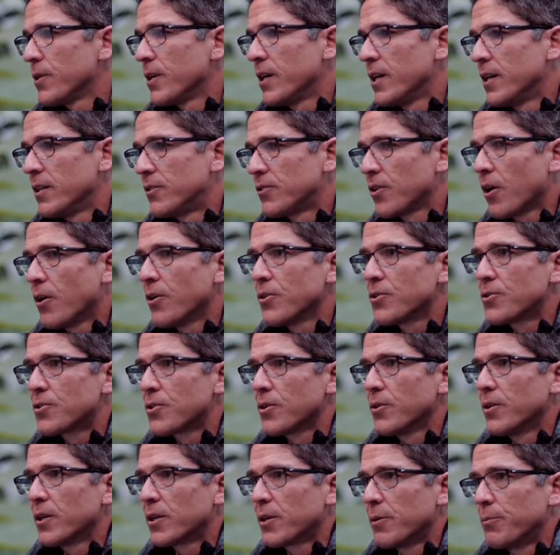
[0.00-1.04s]
it's
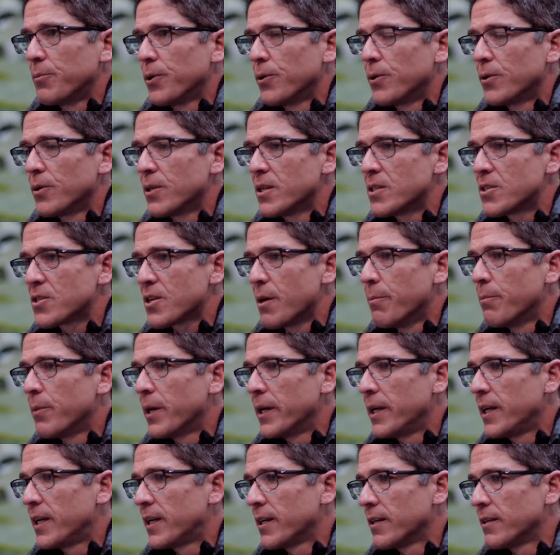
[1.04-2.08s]
also a computer that
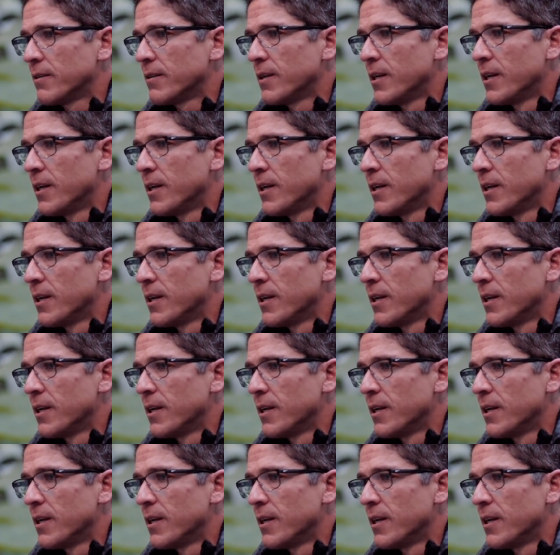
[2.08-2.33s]
somebody can